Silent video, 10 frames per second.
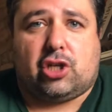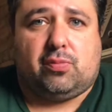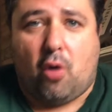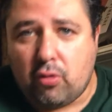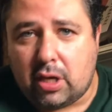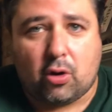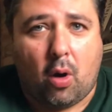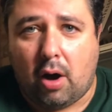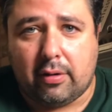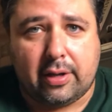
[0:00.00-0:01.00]
smoky
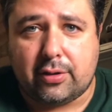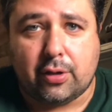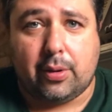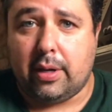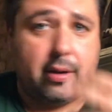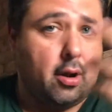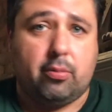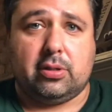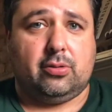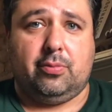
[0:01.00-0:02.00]
quality to
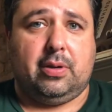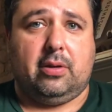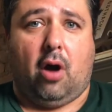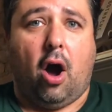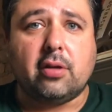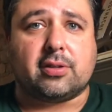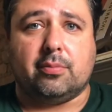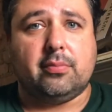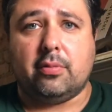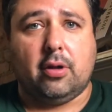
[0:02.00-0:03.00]
it, which would be
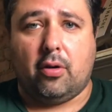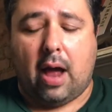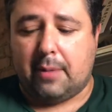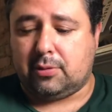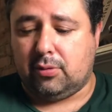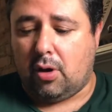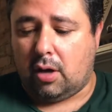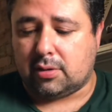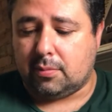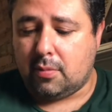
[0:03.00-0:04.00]
awesome, absolutely
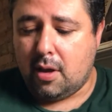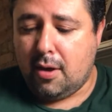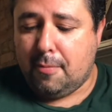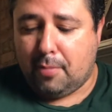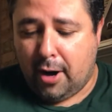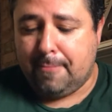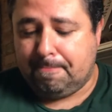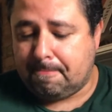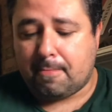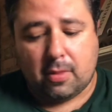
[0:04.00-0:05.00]
awesome. But,
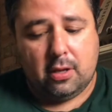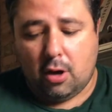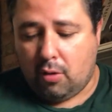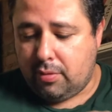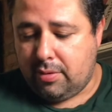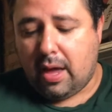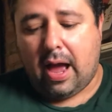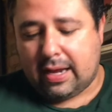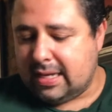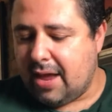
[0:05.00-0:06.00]

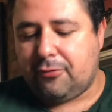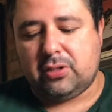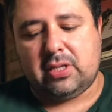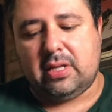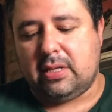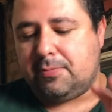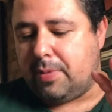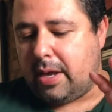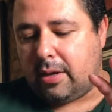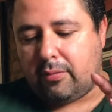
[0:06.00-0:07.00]
I could definitely see this
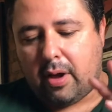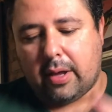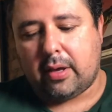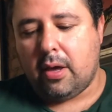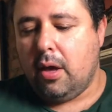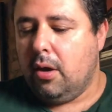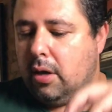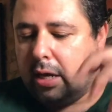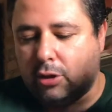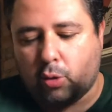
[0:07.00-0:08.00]
being like
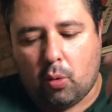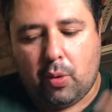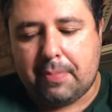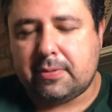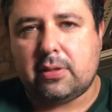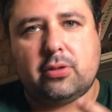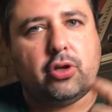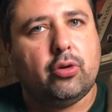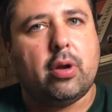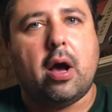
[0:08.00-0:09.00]
into a whipped
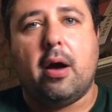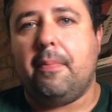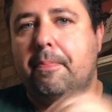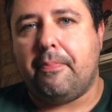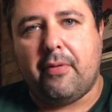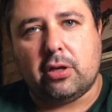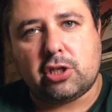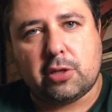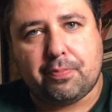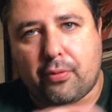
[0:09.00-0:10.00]
tuna
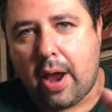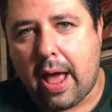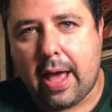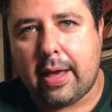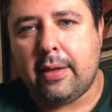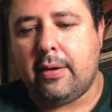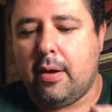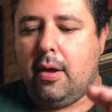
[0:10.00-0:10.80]
spread,